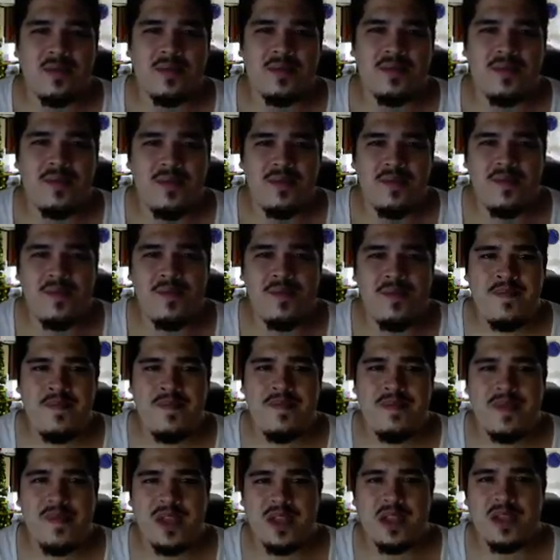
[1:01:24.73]
And
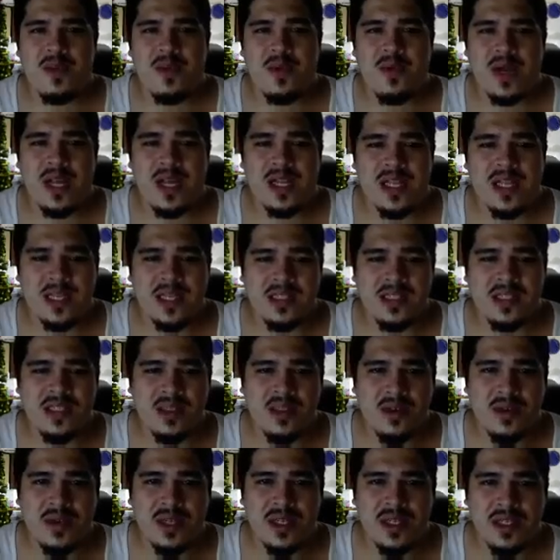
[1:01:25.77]
then what I like to do
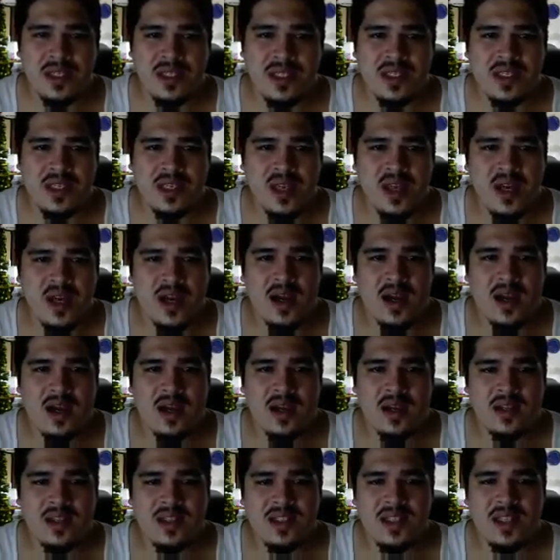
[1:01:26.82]
is
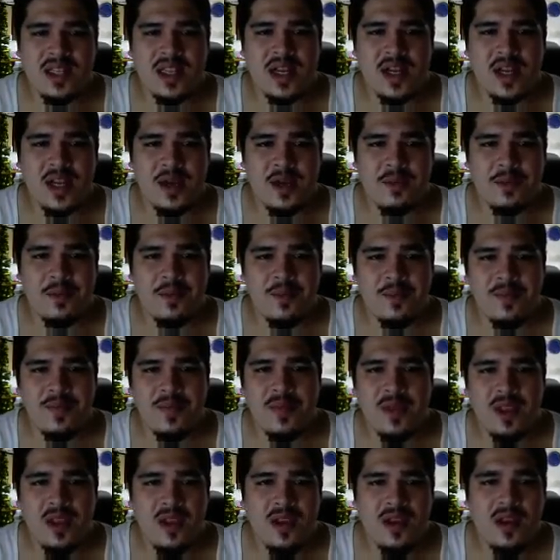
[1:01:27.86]
set up
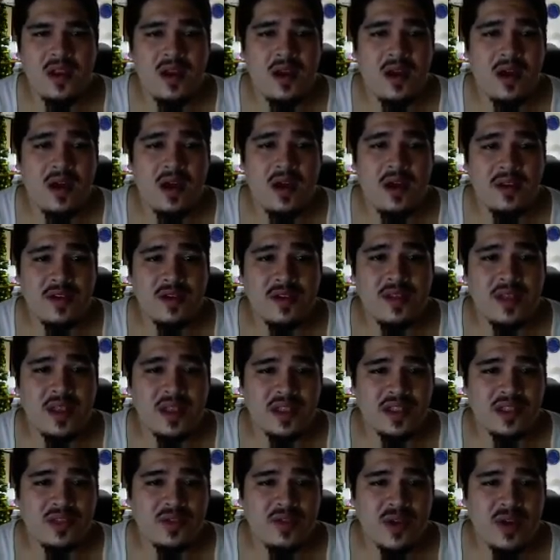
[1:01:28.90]
other things
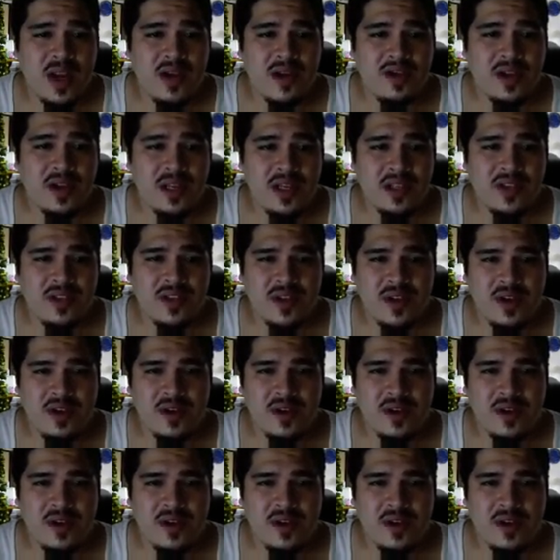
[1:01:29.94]
around it. So